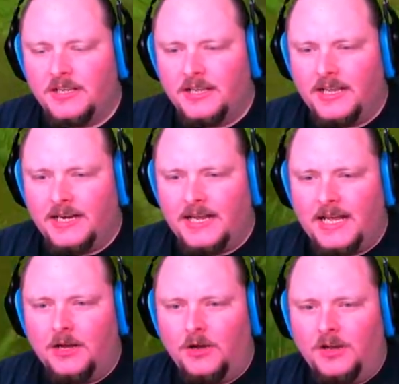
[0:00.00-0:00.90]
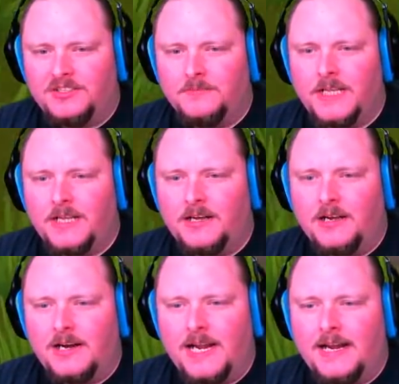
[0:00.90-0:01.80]
and how awesome they
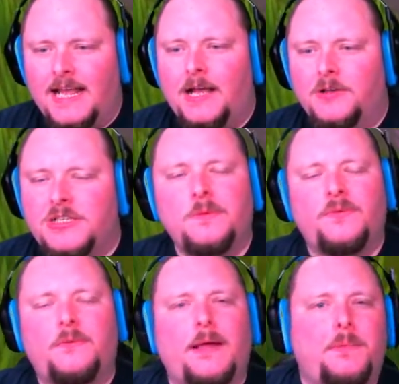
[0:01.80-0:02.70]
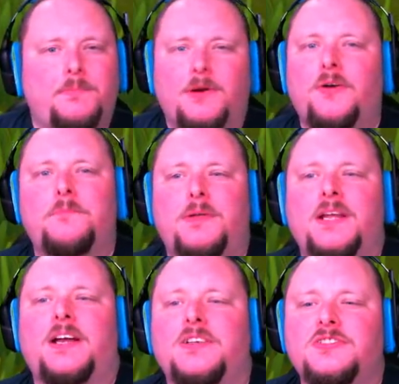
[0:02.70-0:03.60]
are and how some of them might be broken
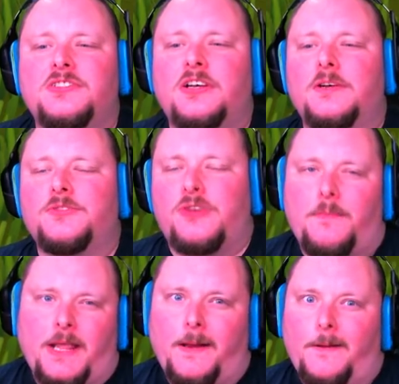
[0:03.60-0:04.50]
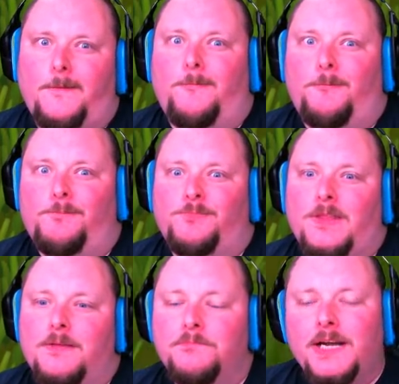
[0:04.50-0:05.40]
because of scrap mechanic.
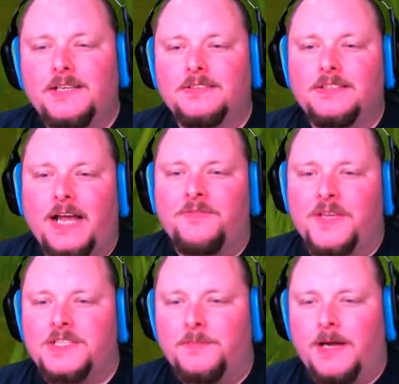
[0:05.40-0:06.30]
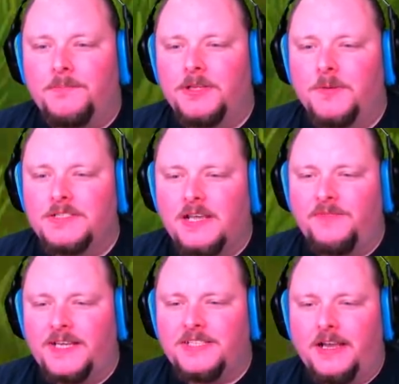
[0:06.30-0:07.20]
But I fixed the popular ones. I
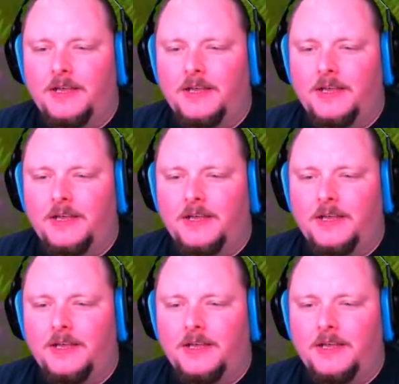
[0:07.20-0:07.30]
fixed the good